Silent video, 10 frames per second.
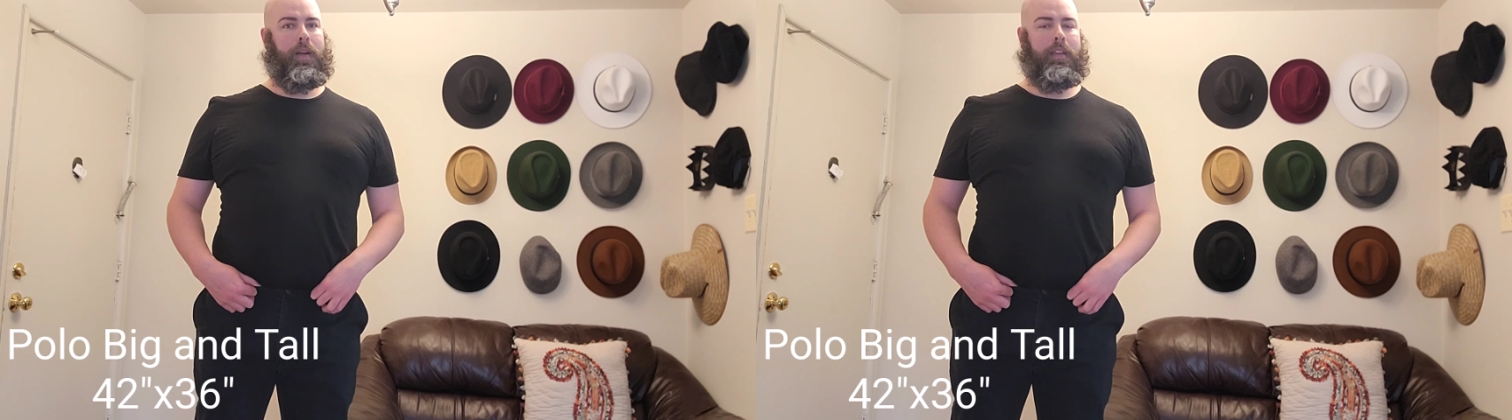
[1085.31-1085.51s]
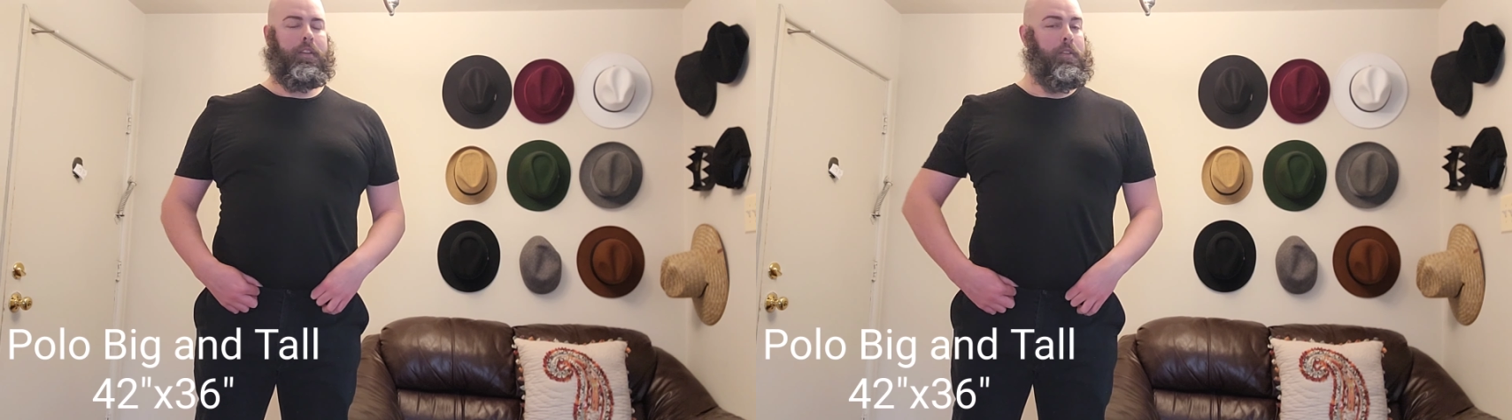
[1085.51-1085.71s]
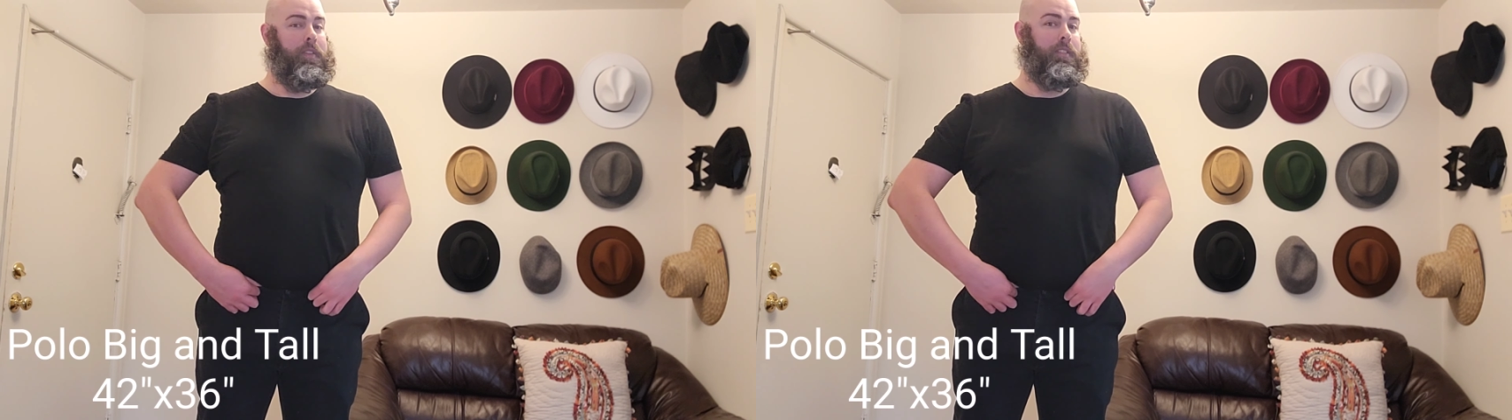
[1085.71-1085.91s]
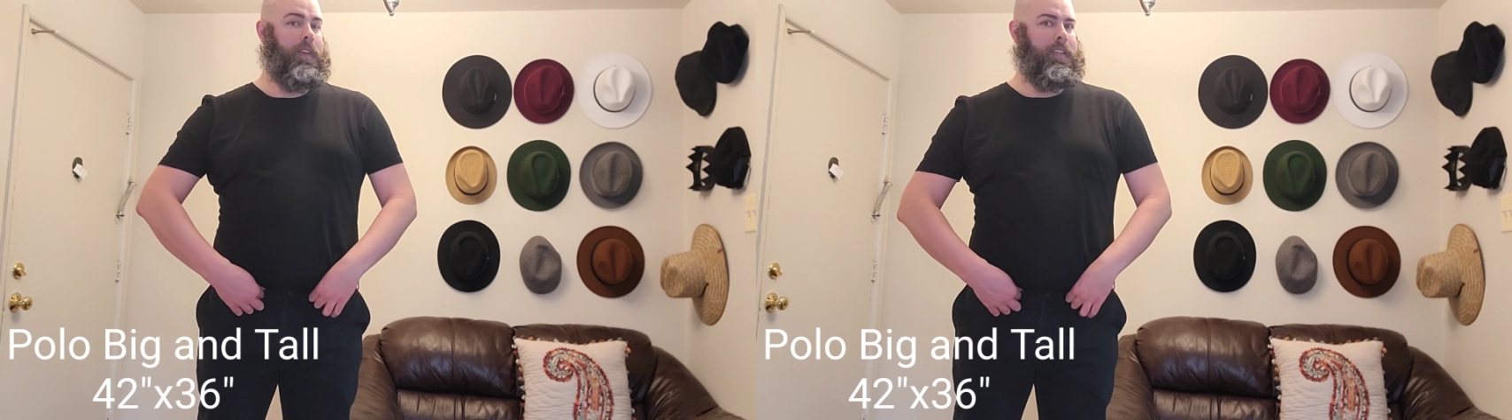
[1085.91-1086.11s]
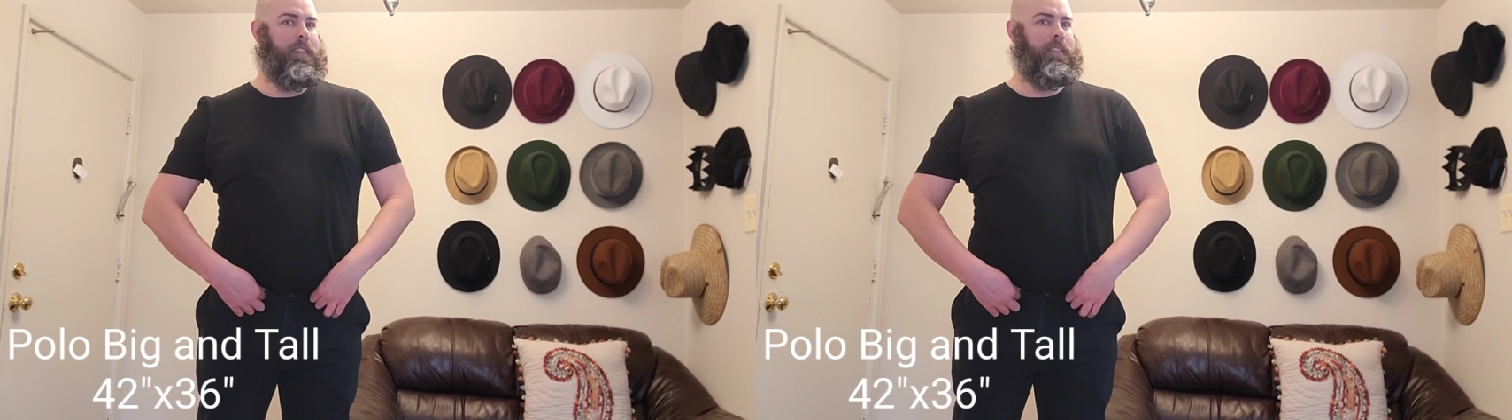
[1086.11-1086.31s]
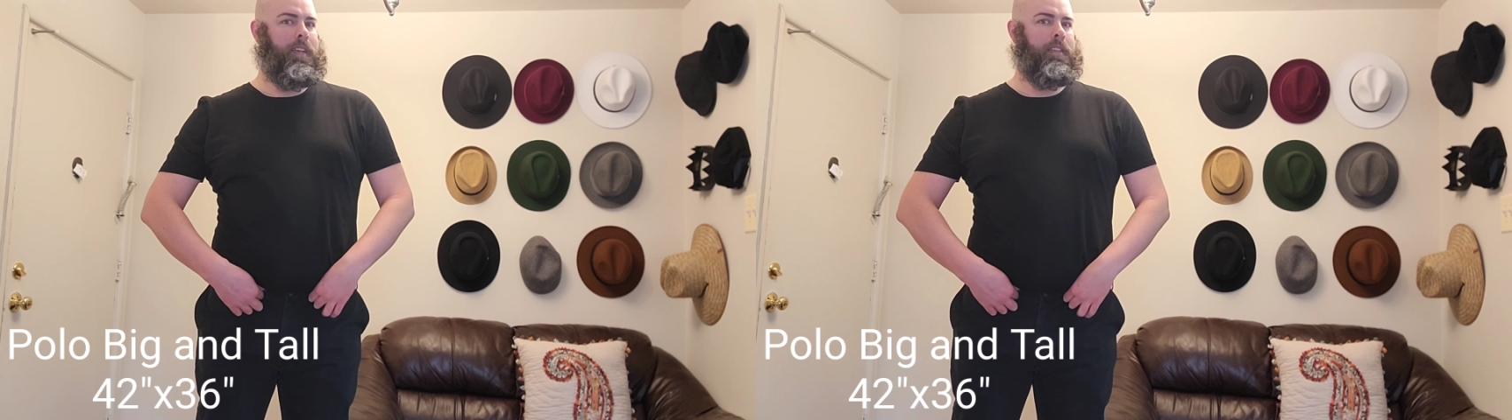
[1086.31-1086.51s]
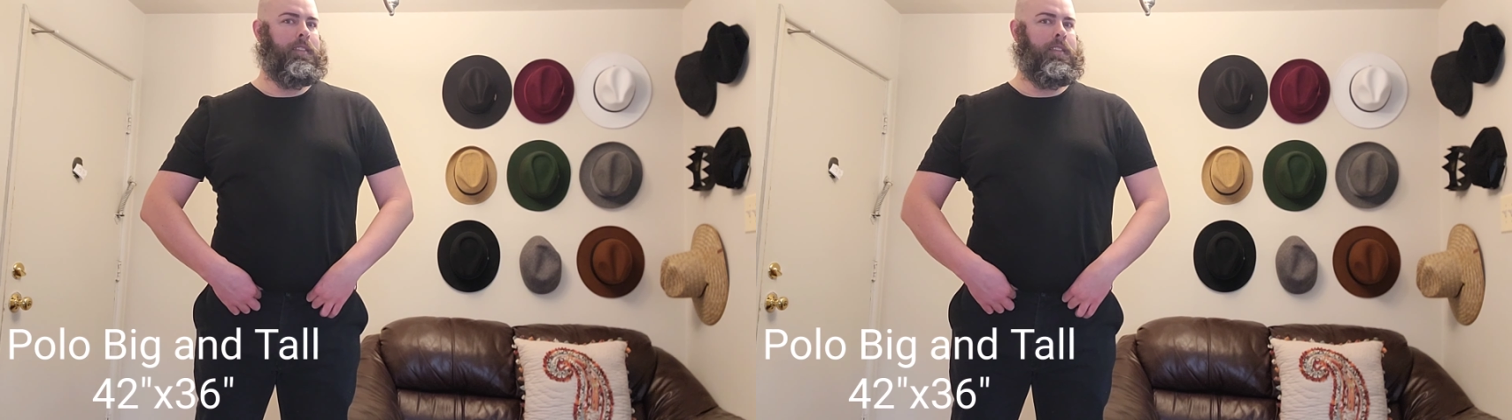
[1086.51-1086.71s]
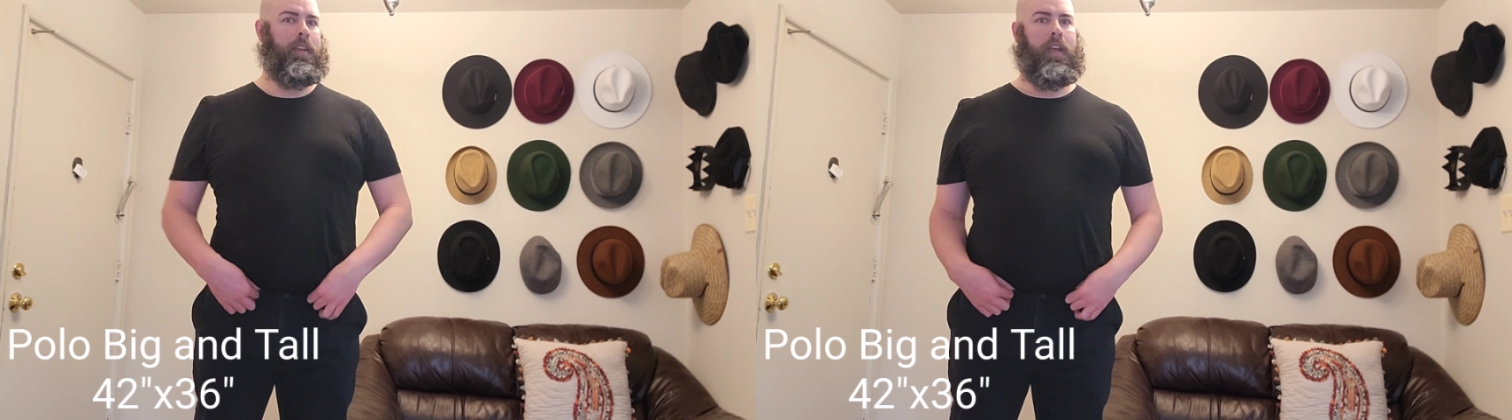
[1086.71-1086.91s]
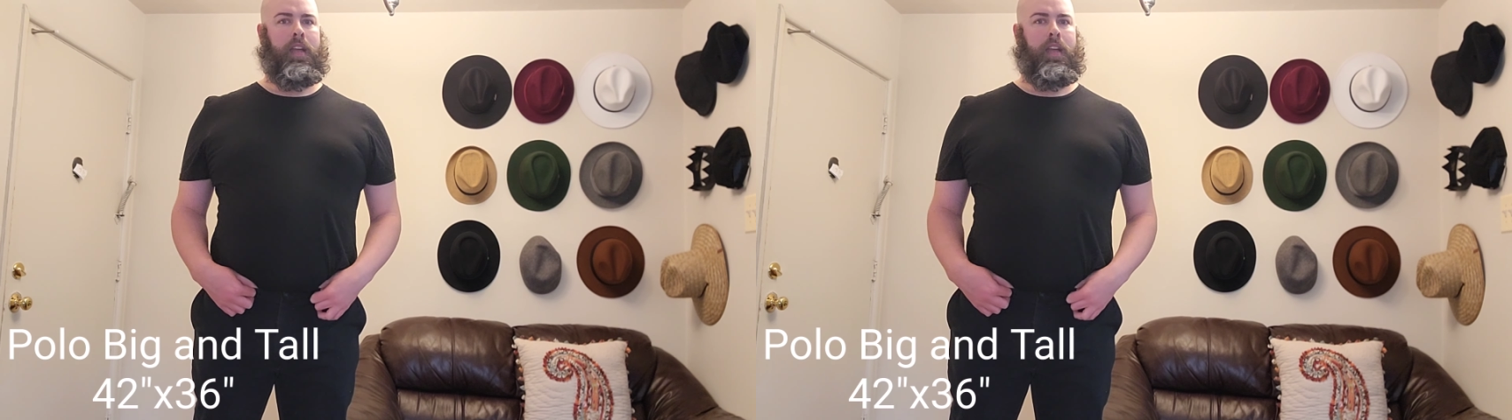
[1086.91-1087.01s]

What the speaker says: I don't know if it's vanity sizing,